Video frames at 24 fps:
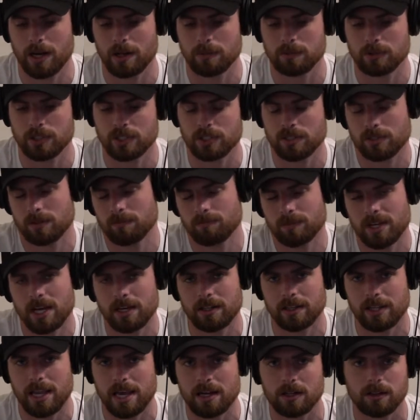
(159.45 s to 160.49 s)
just
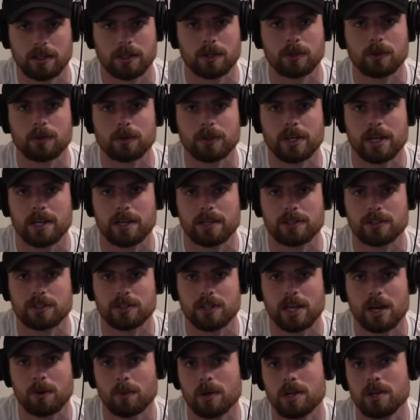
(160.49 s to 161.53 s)
kind of the analytical data, so
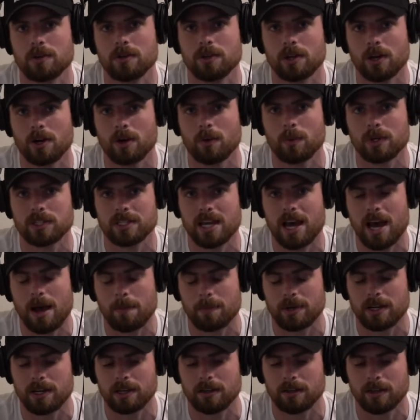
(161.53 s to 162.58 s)
that way you know what's
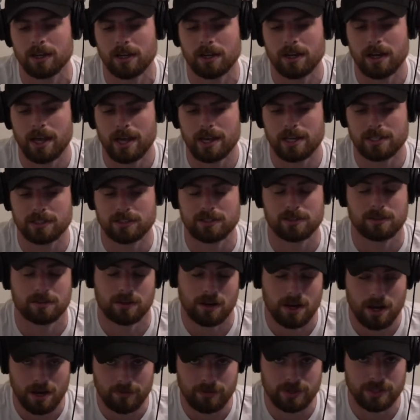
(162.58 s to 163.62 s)
happening. And as
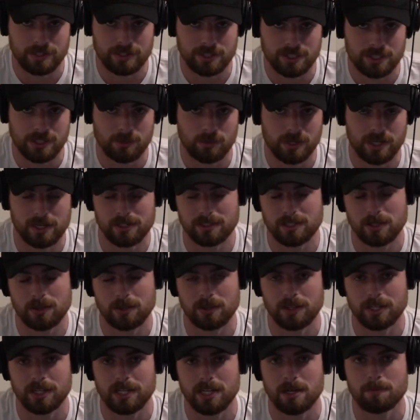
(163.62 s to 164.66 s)
obviously we continue
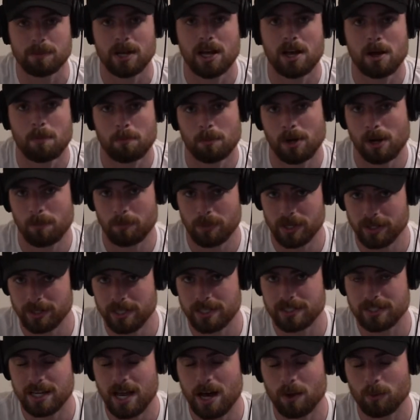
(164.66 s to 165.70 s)
to keep pumping
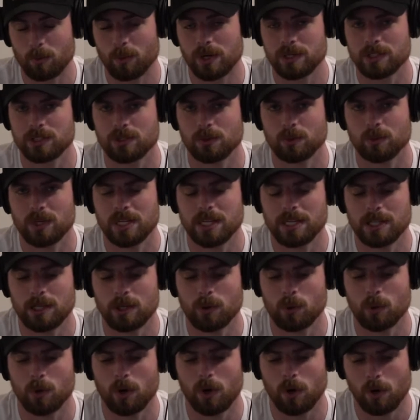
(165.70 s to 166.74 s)
these out once a week,
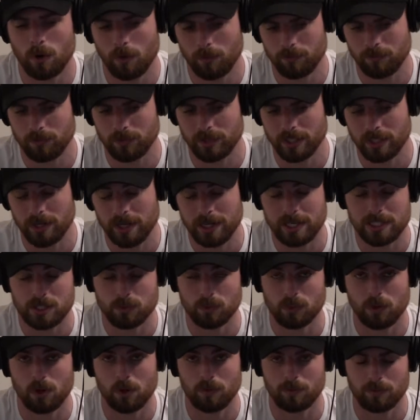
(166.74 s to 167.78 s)
you will
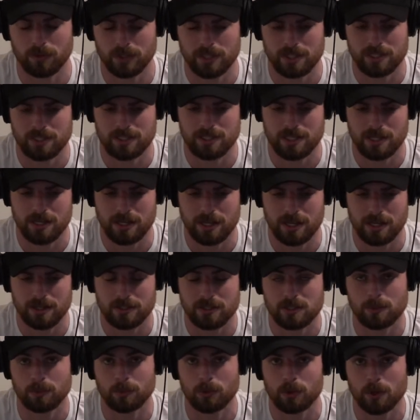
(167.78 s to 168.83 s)
we'll hopefully see
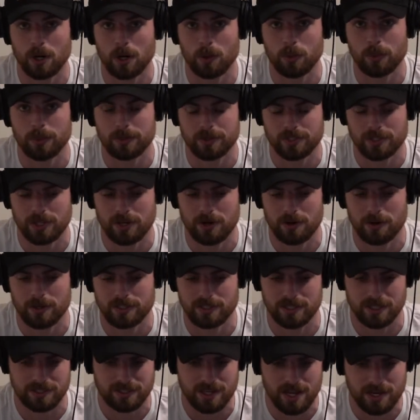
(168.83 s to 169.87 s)
some growth. So
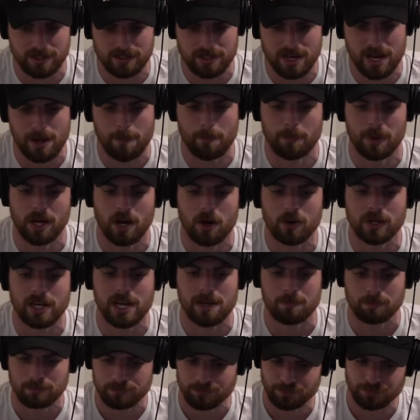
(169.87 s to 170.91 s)
it's an exciting time. But
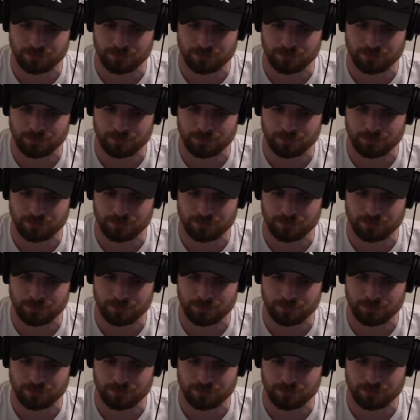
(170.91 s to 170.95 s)
okay,